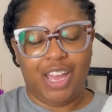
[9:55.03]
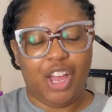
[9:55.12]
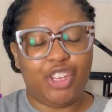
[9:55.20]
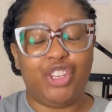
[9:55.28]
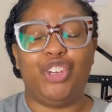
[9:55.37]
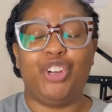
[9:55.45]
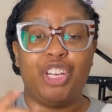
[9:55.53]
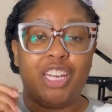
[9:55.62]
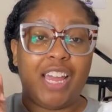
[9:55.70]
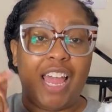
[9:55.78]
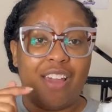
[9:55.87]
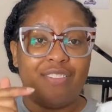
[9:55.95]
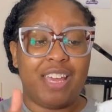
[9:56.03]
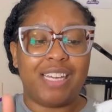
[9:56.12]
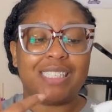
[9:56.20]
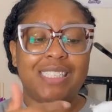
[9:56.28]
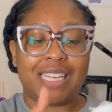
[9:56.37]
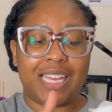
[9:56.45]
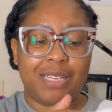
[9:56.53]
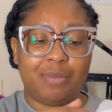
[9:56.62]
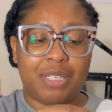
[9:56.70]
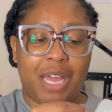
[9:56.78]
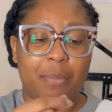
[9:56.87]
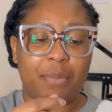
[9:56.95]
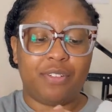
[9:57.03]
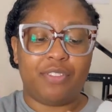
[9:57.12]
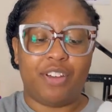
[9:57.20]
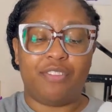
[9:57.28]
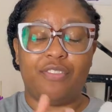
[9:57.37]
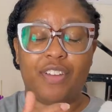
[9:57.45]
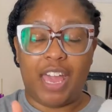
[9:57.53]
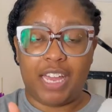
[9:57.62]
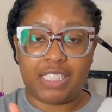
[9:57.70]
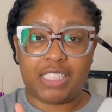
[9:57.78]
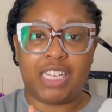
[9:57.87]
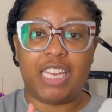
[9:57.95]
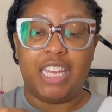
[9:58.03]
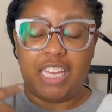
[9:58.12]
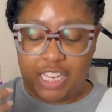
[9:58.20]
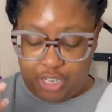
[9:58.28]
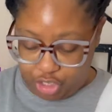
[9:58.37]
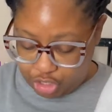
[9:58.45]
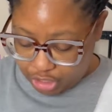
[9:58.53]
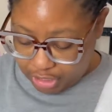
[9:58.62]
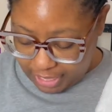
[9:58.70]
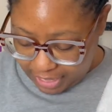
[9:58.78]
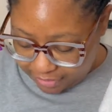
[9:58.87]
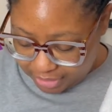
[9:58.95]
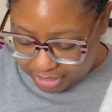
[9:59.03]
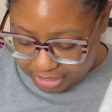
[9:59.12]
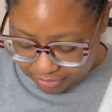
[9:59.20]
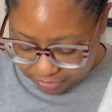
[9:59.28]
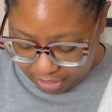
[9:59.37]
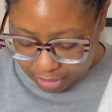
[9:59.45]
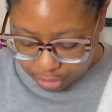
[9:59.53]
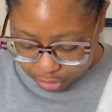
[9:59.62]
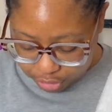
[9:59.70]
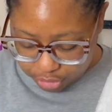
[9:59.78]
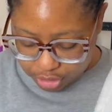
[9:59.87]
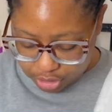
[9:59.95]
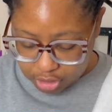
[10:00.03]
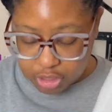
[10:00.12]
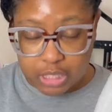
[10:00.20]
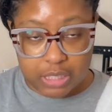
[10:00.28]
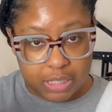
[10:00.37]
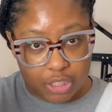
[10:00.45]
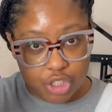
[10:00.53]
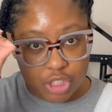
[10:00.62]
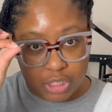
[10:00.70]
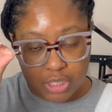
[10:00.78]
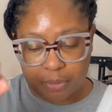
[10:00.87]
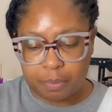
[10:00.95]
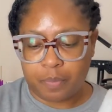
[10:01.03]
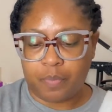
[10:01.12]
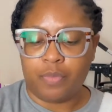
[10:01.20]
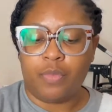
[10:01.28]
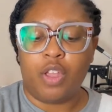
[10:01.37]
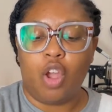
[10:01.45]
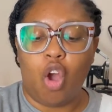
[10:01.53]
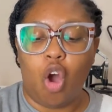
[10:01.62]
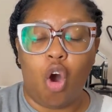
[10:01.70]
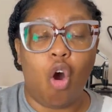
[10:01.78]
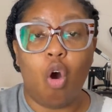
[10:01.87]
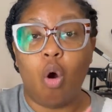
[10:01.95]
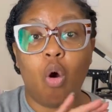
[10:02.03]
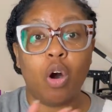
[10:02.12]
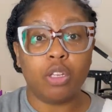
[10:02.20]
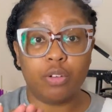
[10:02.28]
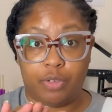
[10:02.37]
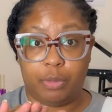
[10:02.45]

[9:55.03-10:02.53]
You're gonna have that same type of effect, and you're gonna have these feathers essentially all over the